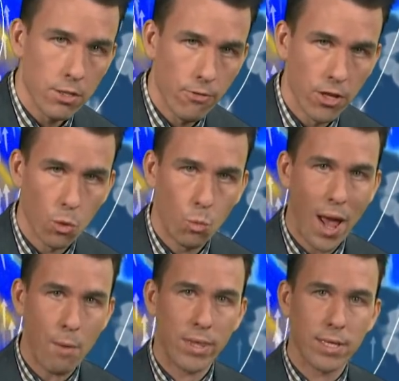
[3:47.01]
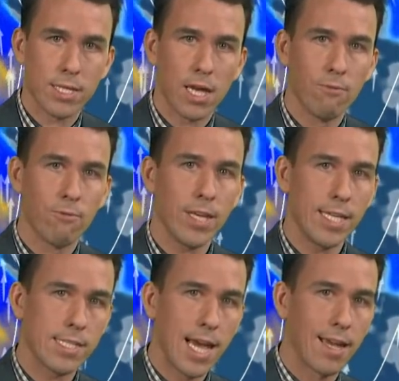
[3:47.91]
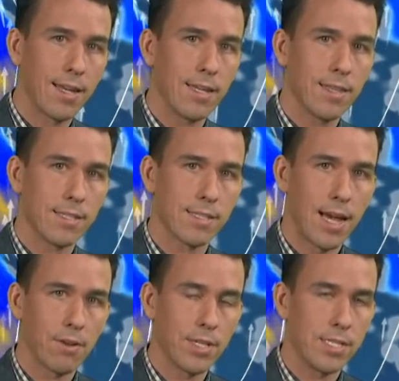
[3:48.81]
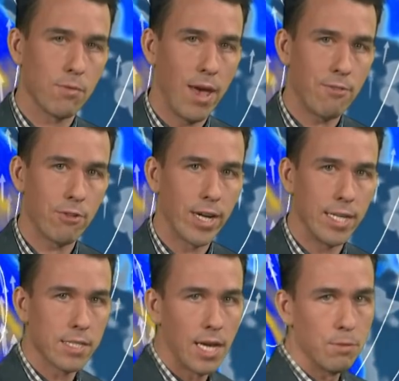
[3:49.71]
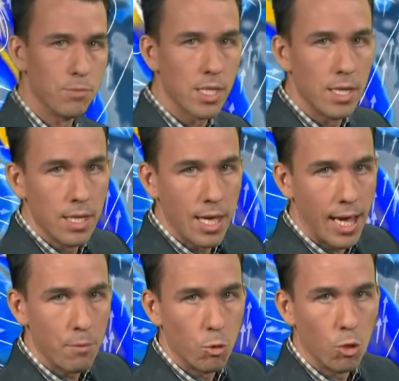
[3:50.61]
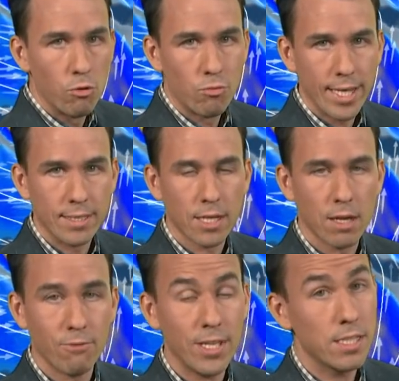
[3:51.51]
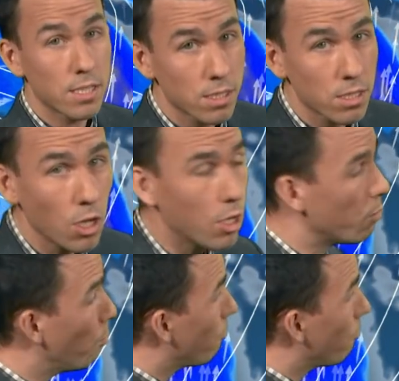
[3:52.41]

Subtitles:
Further wet weather to come for East Anglia and the southeast, some heavy rain at times and more rain to come for eastern Scotland.